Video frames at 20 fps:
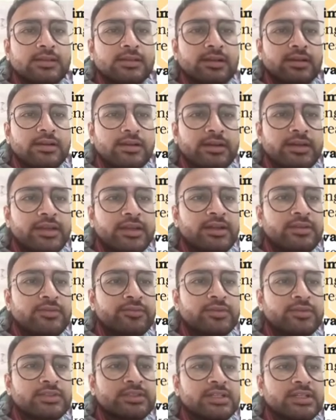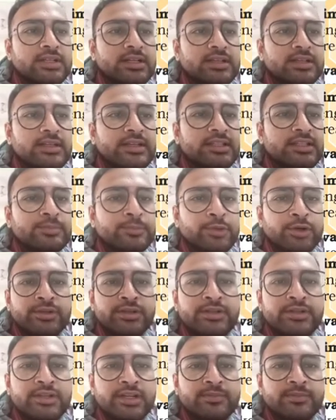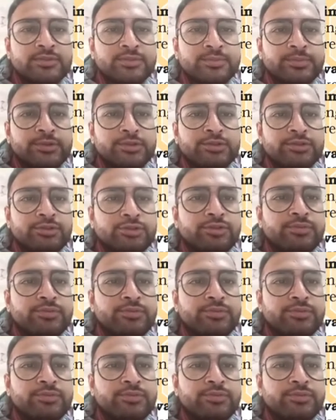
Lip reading: Cricket was the earliest modern team sport